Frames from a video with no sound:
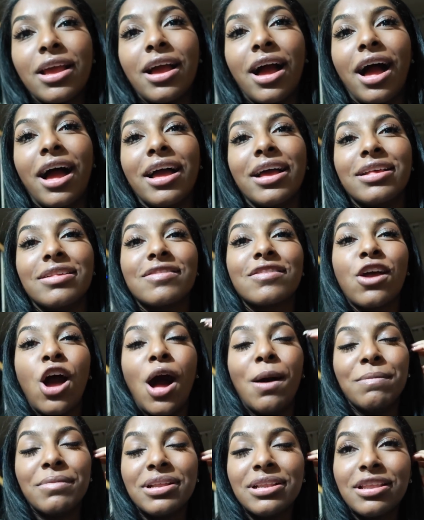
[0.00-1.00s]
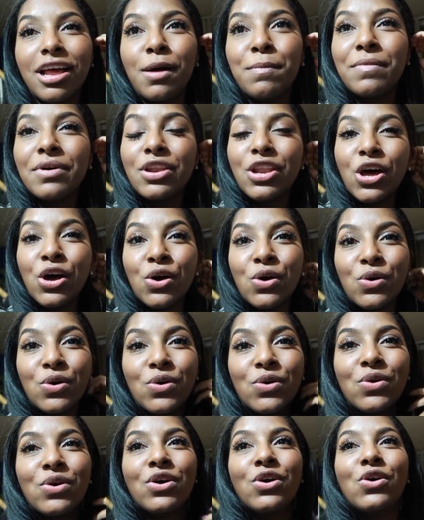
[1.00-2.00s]
Guys, comment down
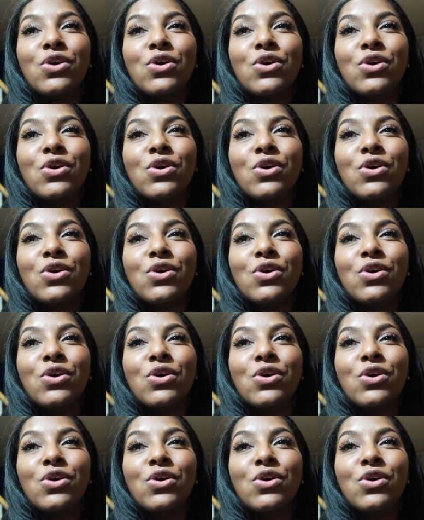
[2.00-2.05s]
below